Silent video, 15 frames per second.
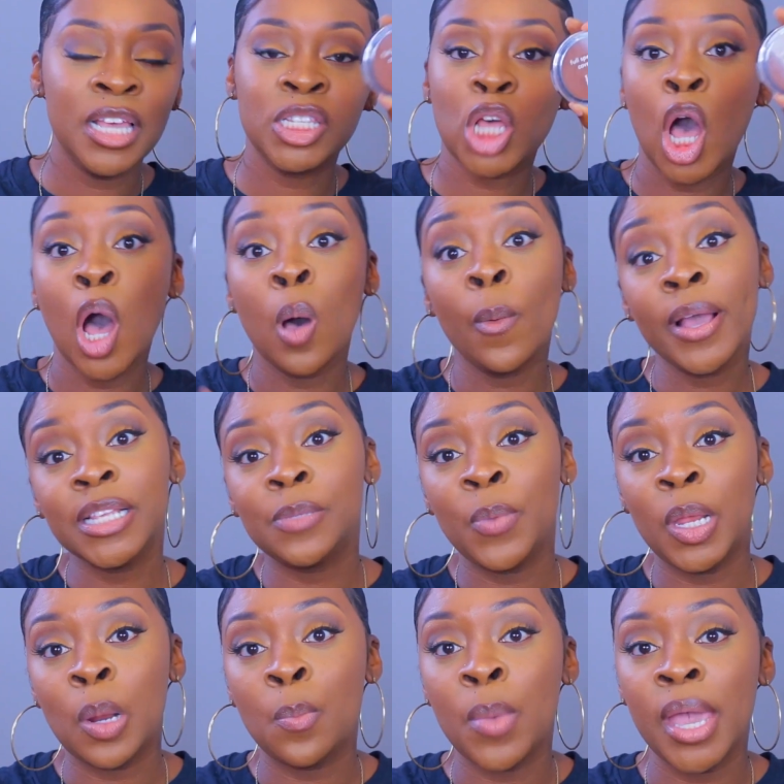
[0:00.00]
It's always
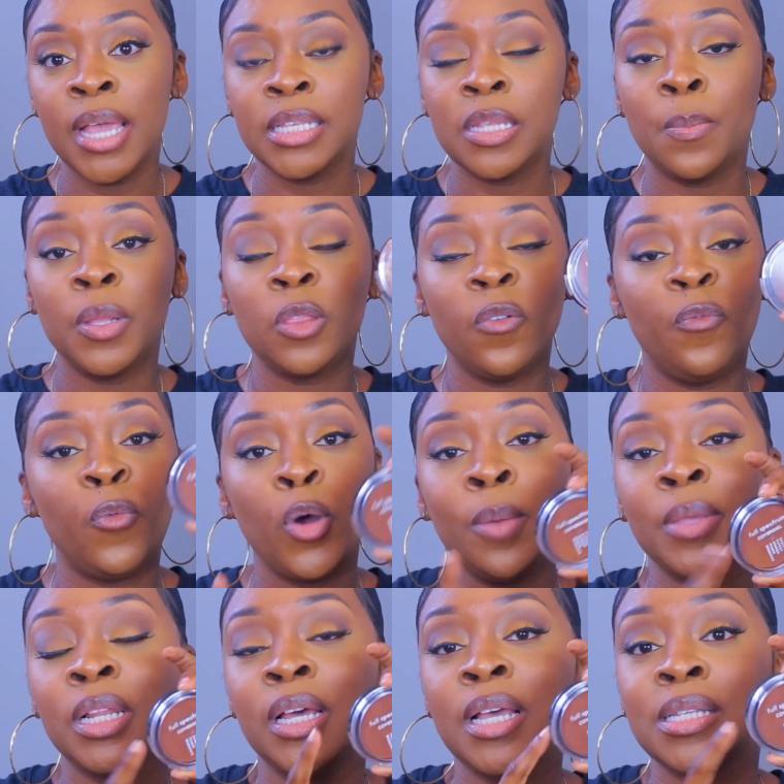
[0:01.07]
been amazing, but the
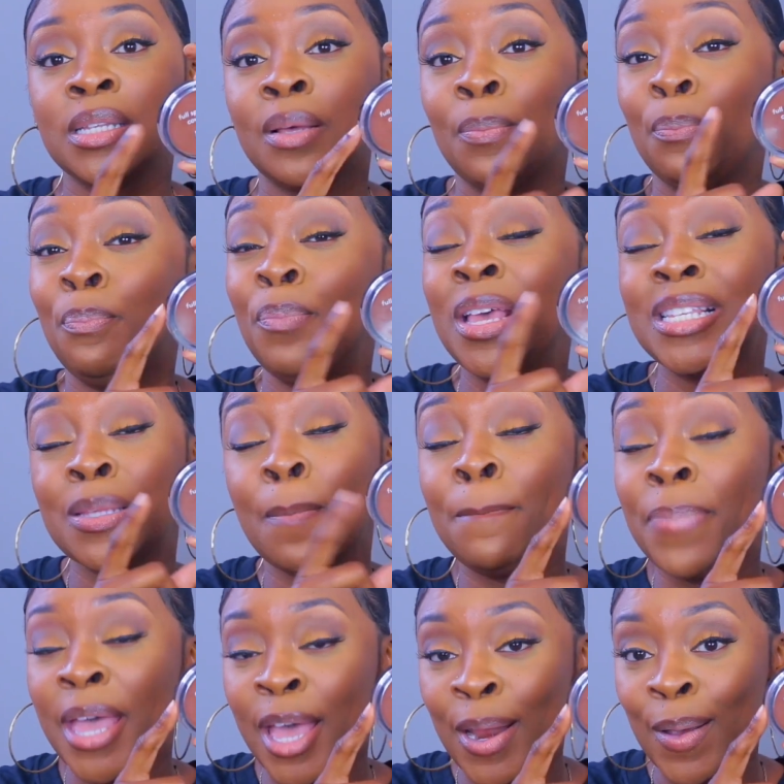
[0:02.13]
formula is
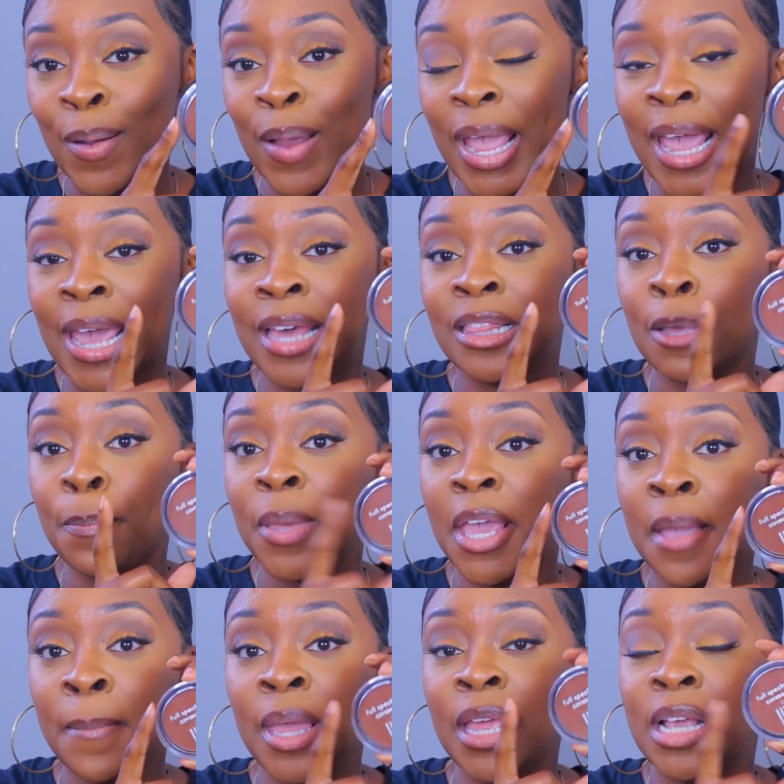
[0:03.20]
better and the
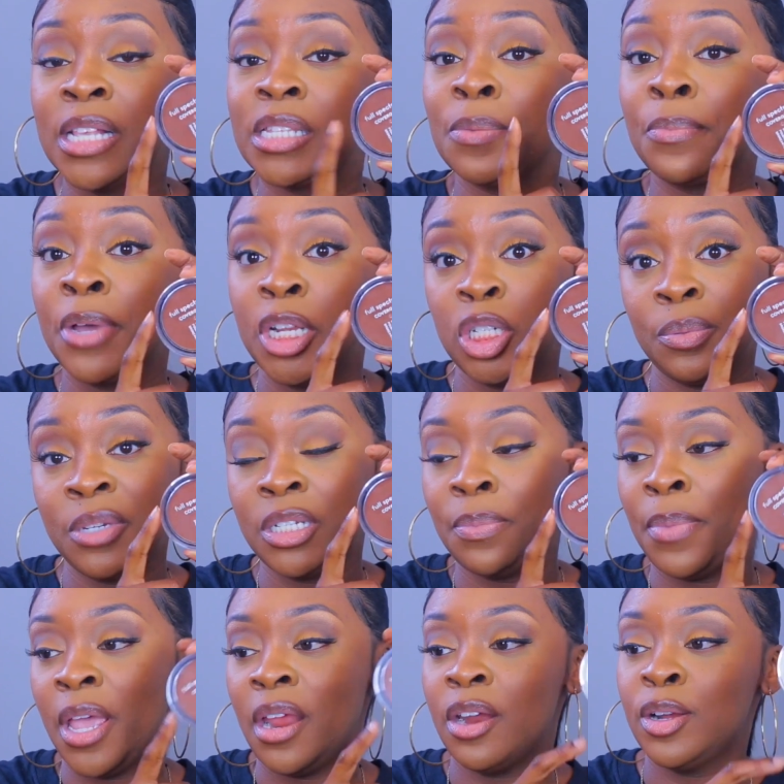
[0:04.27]
pigment is much
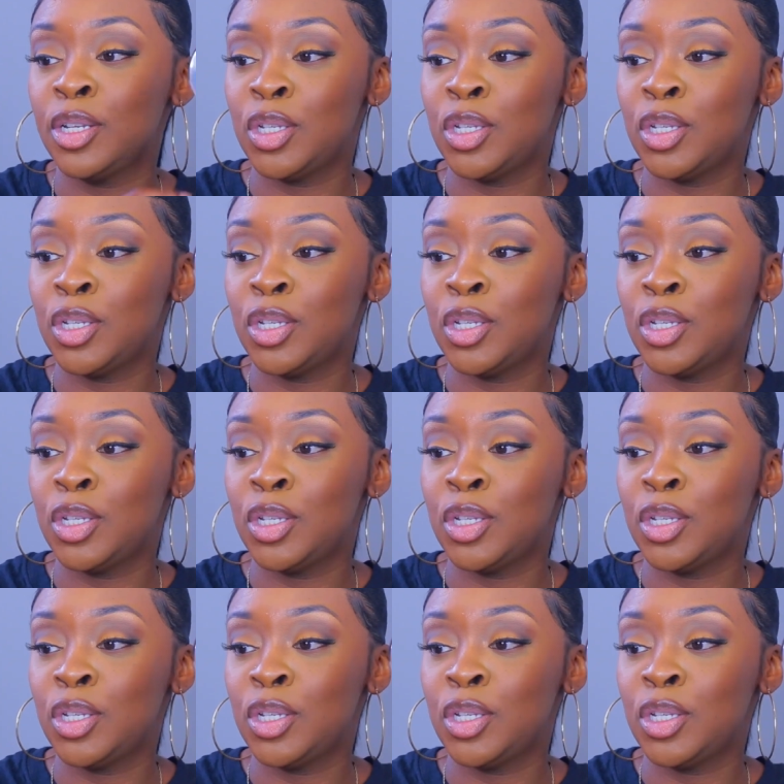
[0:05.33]
better.